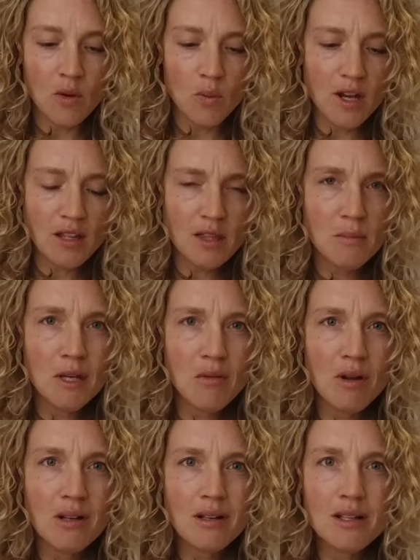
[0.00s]
We got the big
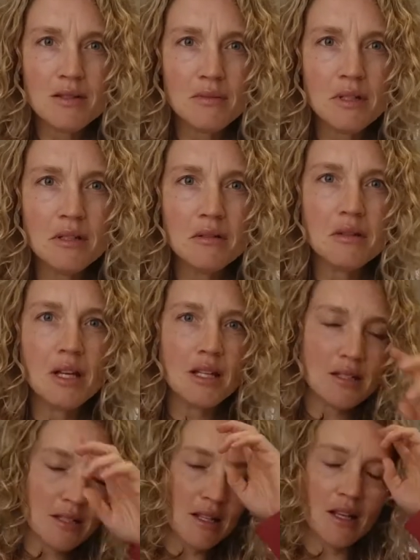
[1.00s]
one because we knew
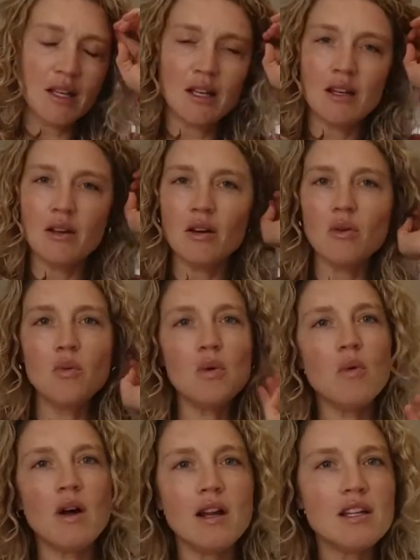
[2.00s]
that
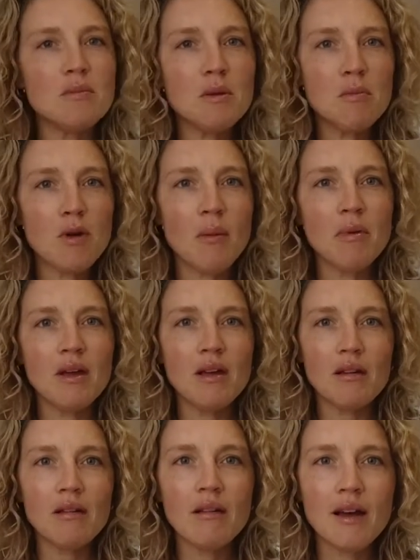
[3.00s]
we wanted to be
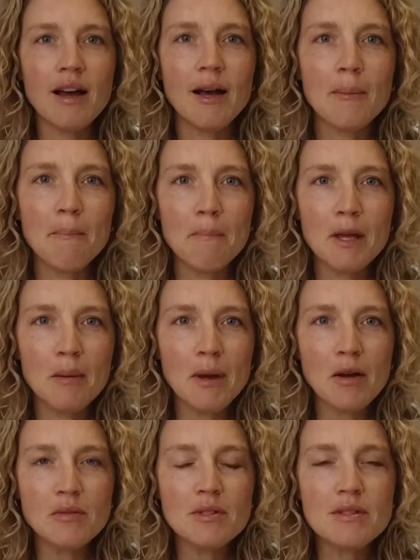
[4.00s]
prepping big
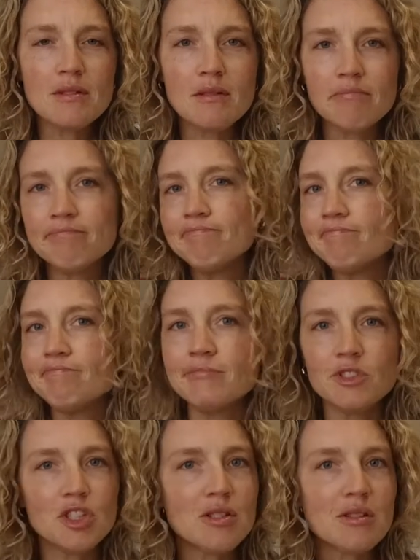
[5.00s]
amounts
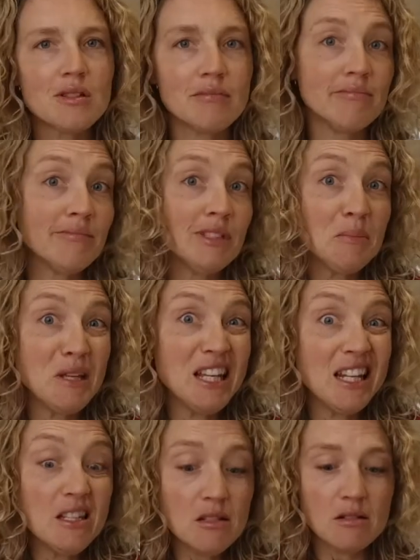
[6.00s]
just to
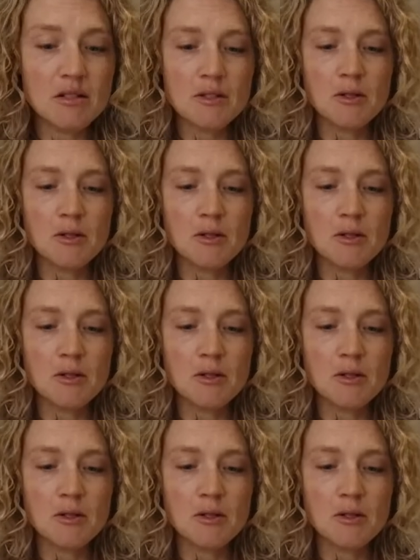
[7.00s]
make it easier.